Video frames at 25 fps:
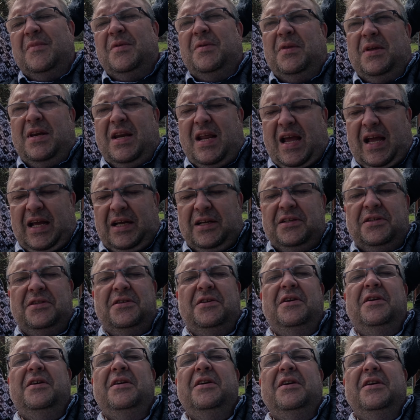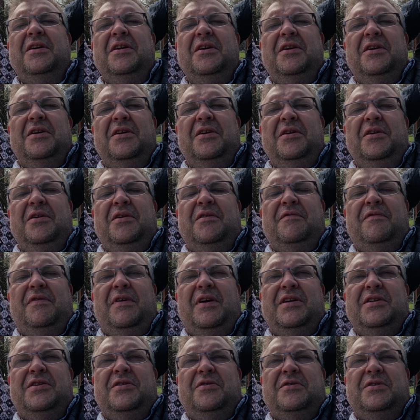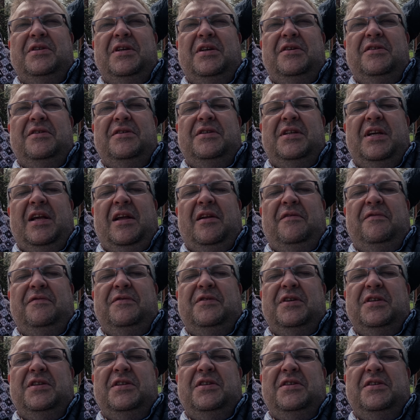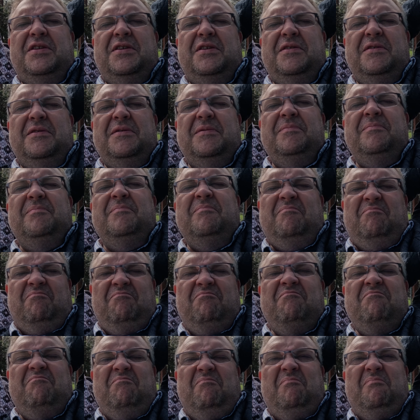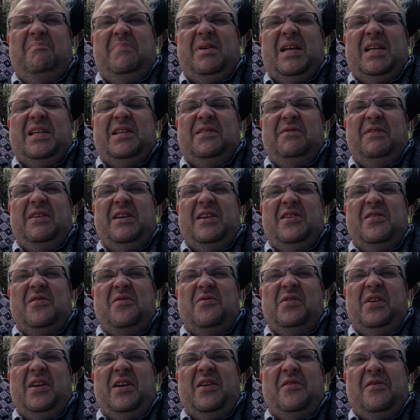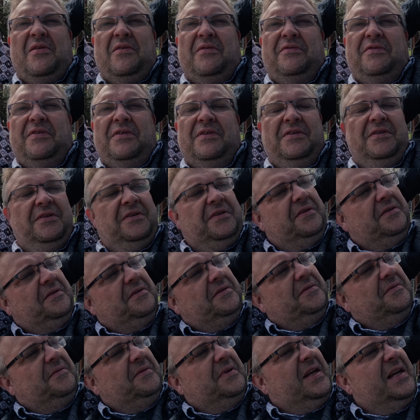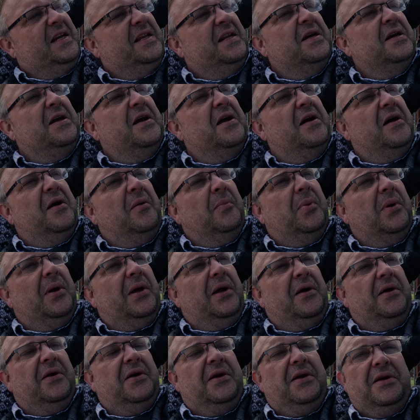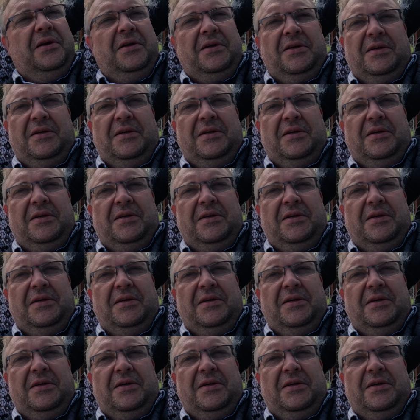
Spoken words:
the next you can find yourself just peacefully nodding off in a car park